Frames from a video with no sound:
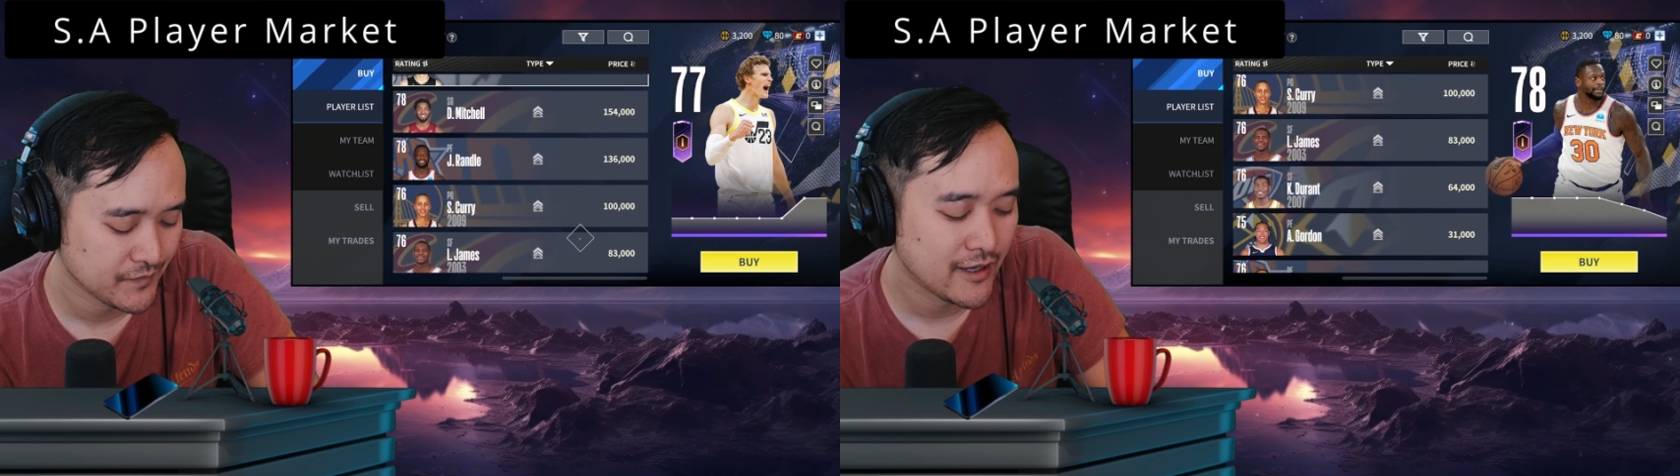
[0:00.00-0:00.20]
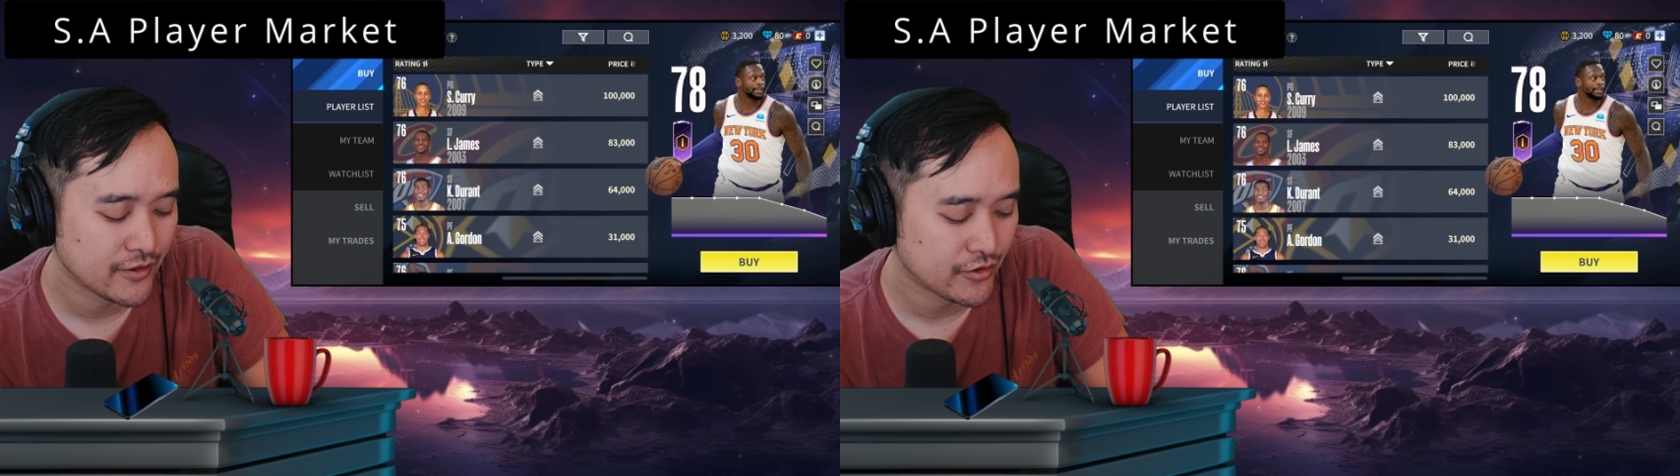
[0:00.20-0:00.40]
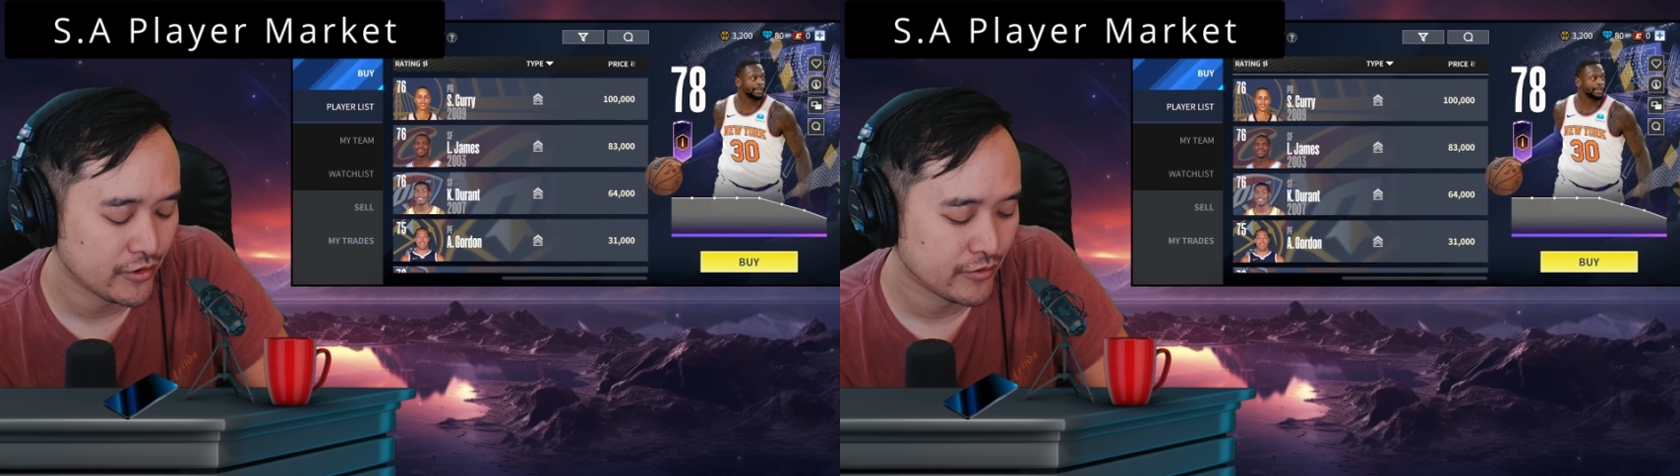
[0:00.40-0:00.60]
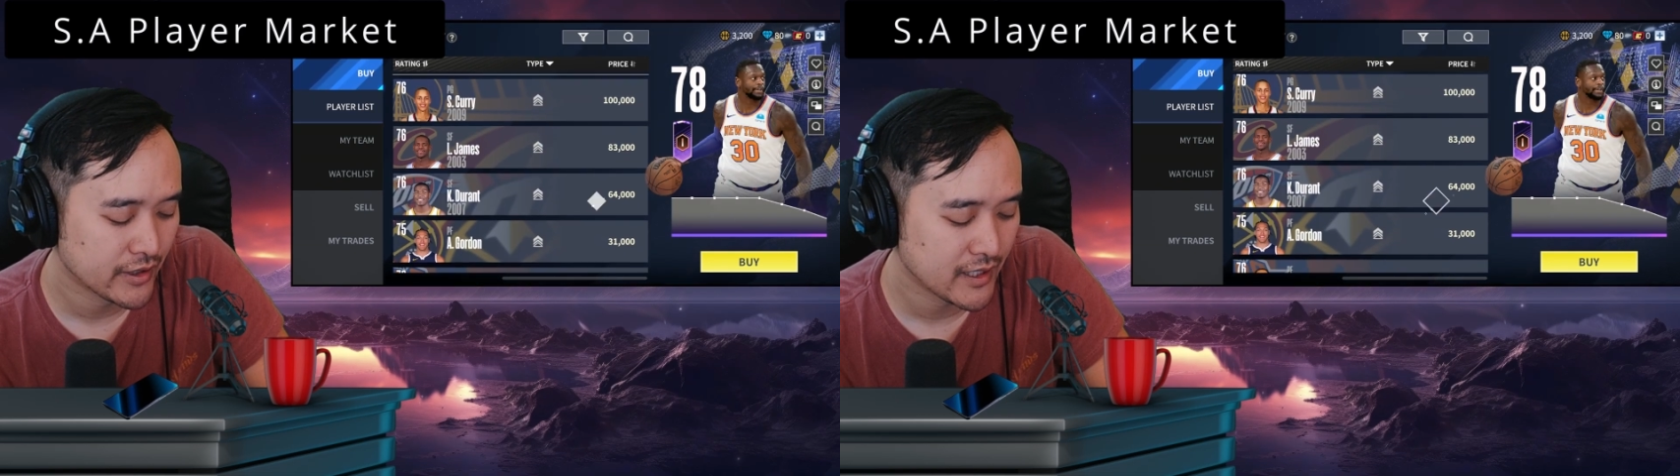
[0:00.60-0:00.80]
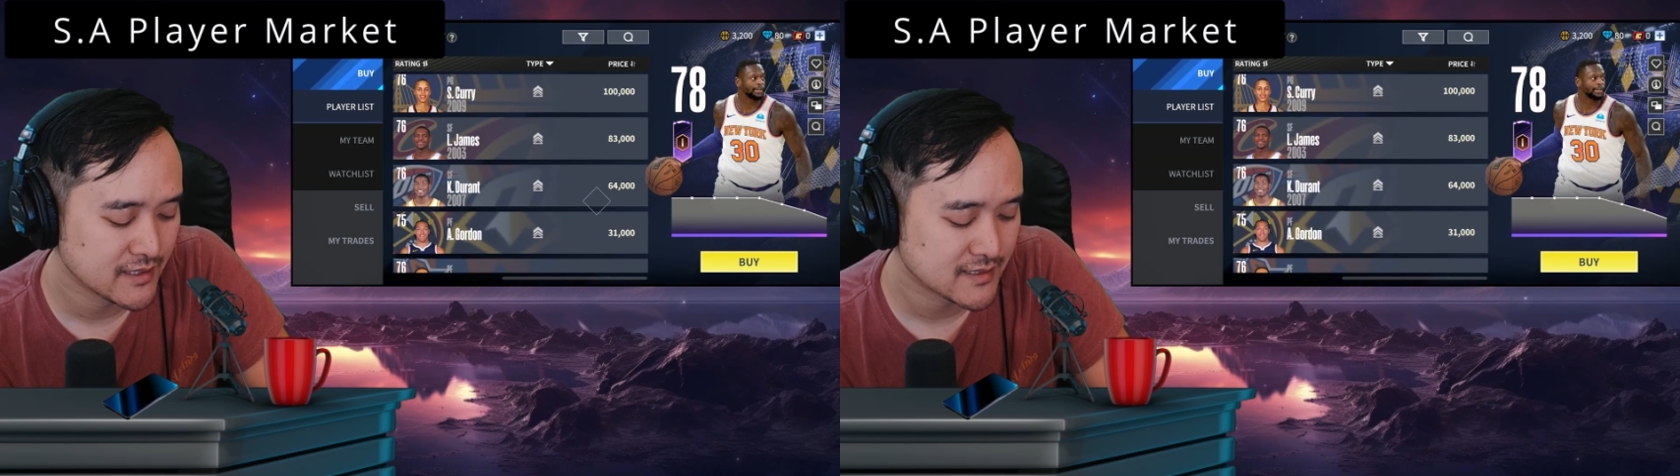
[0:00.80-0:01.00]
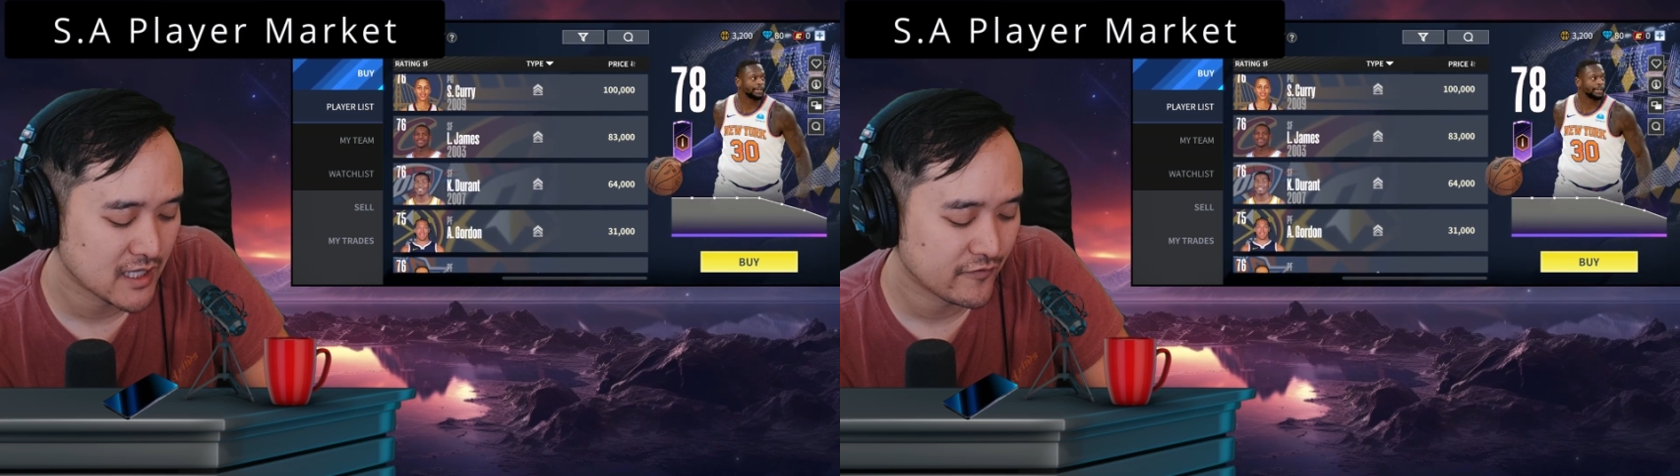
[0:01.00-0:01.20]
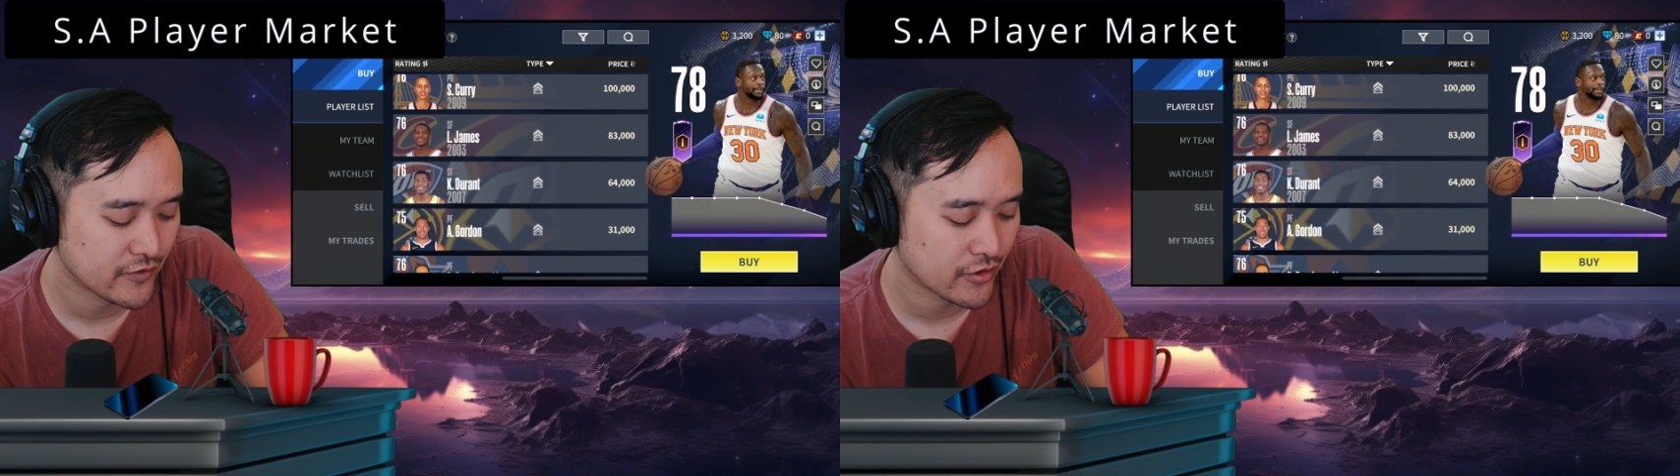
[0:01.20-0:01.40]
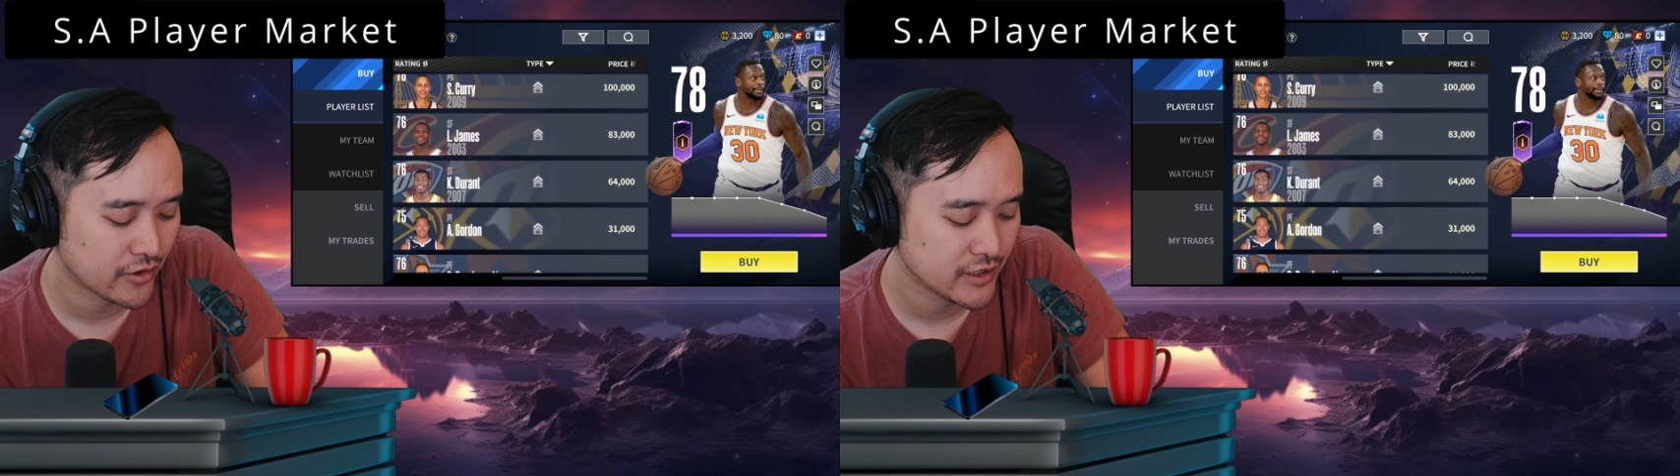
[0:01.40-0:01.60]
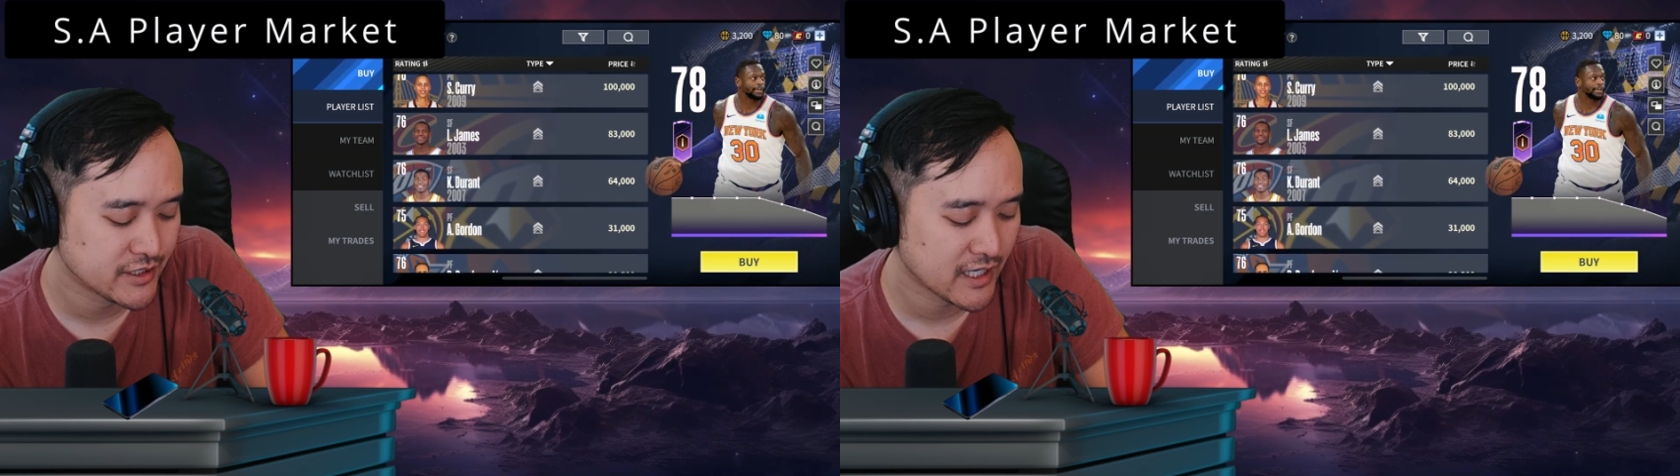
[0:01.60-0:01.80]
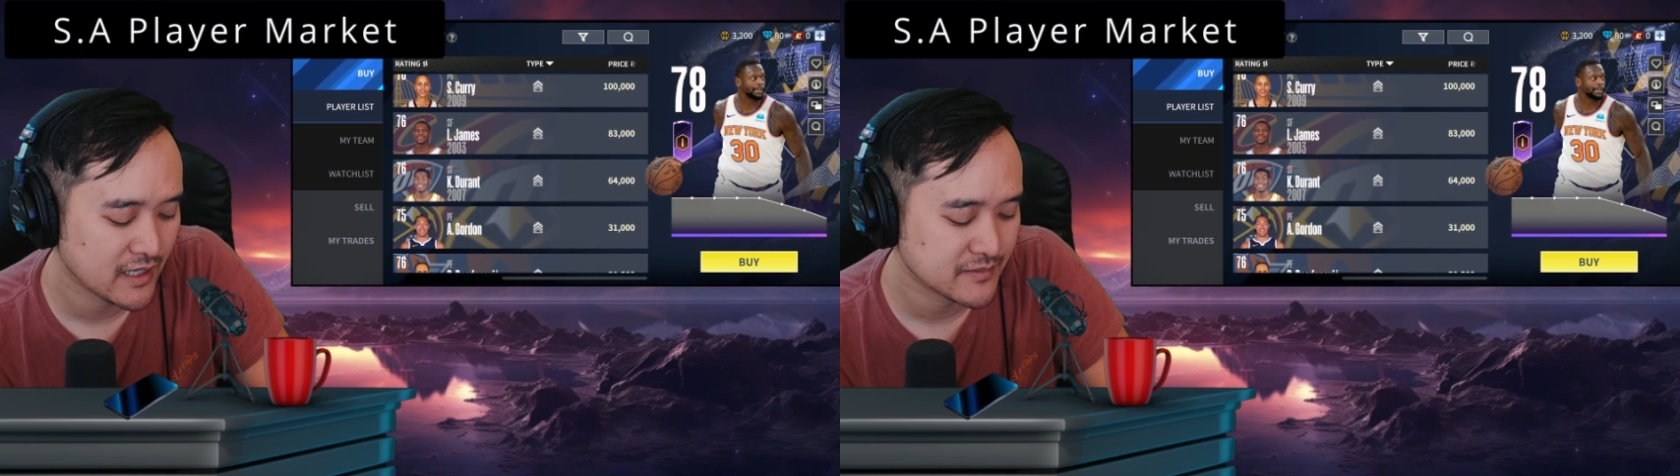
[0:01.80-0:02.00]
and the three rookies Steph Curry,
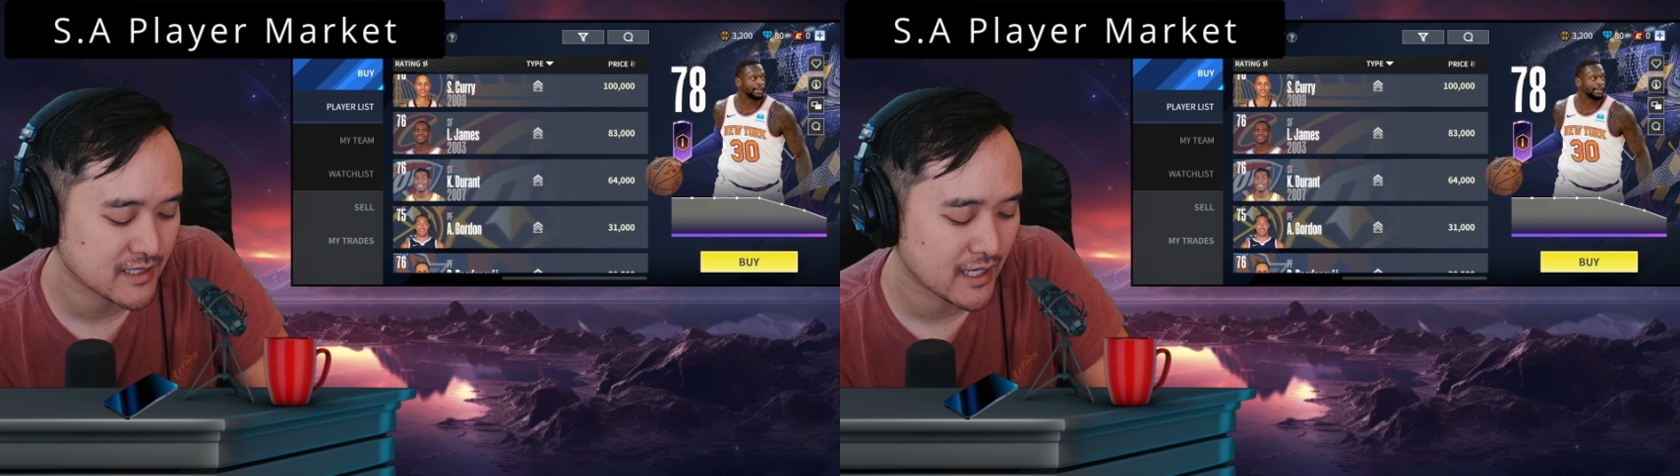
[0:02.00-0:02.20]
James,